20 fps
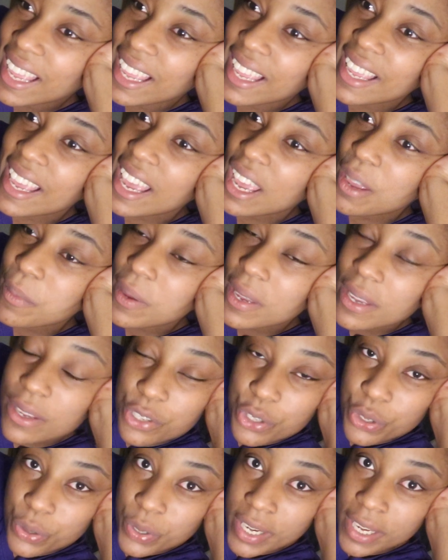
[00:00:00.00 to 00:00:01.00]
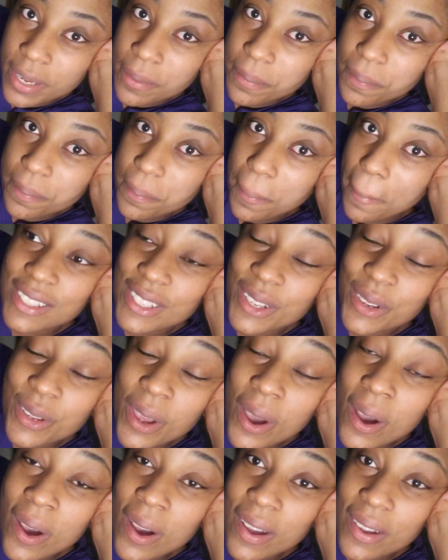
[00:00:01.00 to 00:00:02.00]
He gave me a dream. So
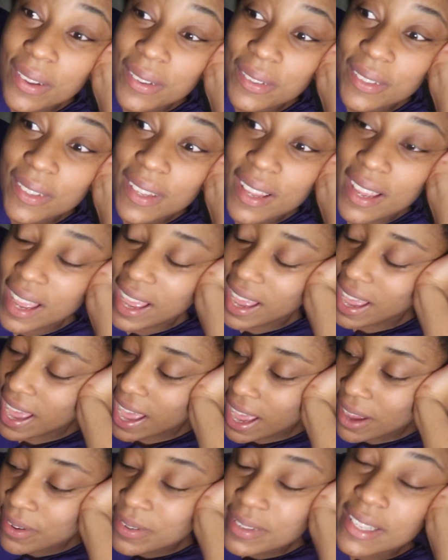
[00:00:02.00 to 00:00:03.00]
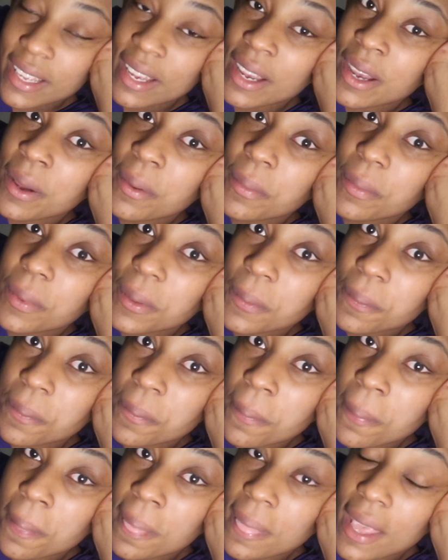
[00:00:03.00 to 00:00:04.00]
y'all, I was up
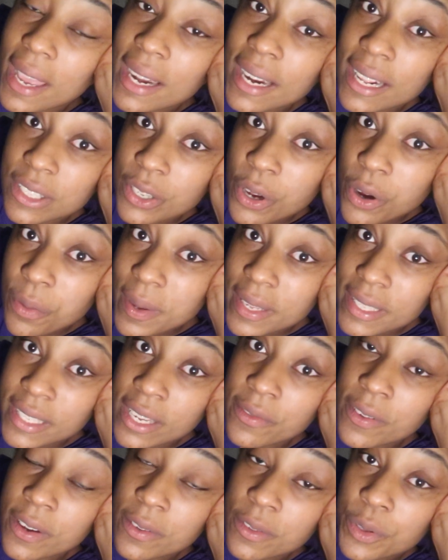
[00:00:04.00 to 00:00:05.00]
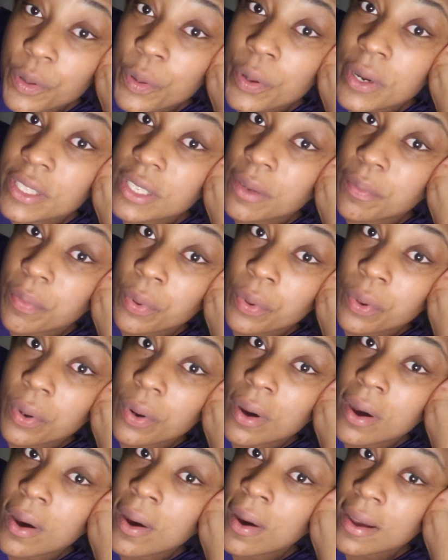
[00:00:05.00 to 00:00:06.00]
and I told myself I was going to pull
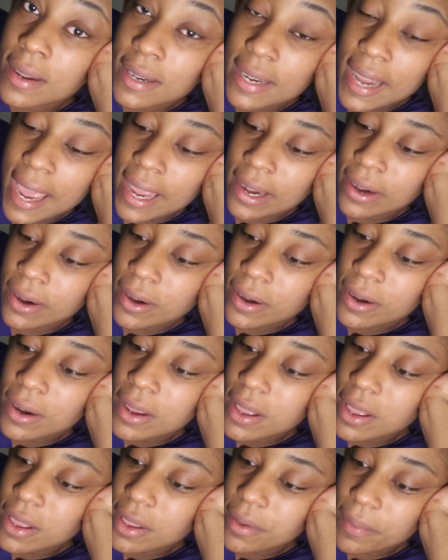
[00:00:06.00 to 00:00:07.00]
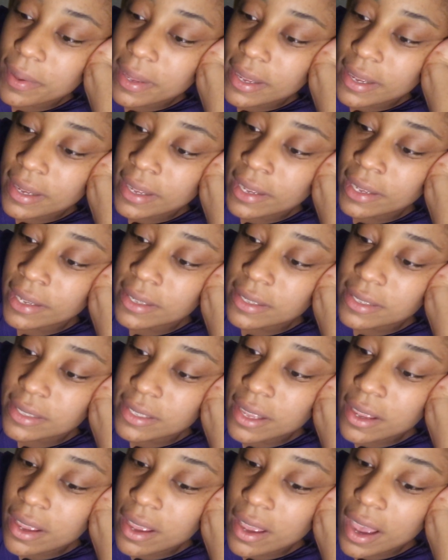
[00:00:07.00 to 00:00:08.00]
an all-nighter because
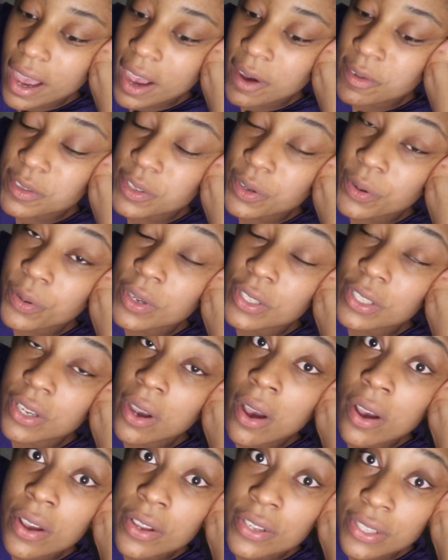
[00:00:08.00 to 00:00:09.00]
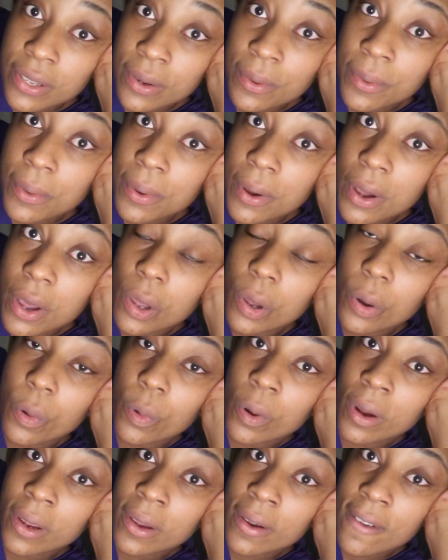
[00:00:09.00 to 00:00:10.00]
I was going to also
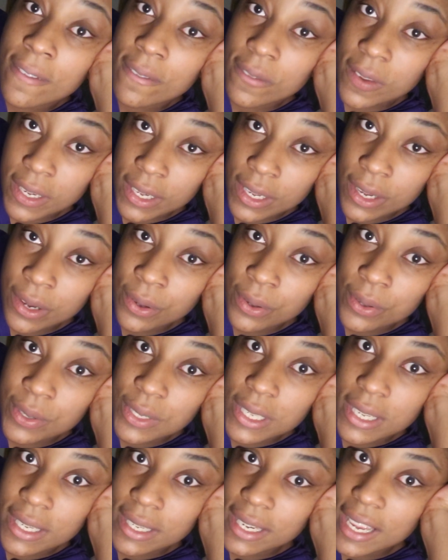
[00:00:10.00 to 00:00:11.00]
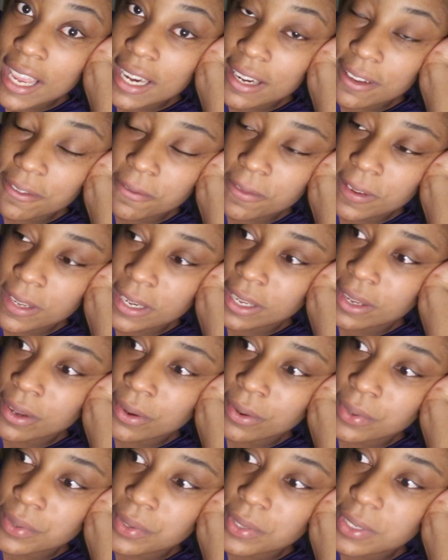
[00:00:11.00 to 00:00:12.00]
work on videos and edit
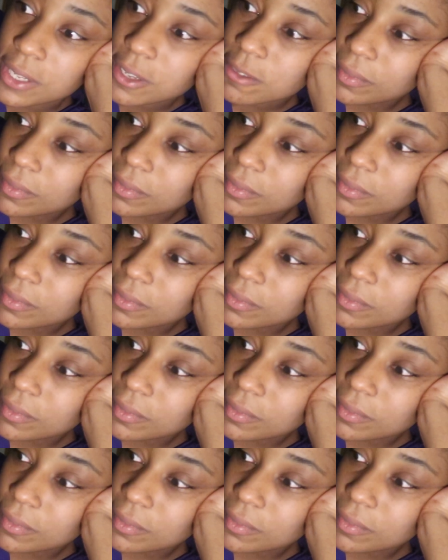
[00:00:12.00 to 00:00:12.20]
videos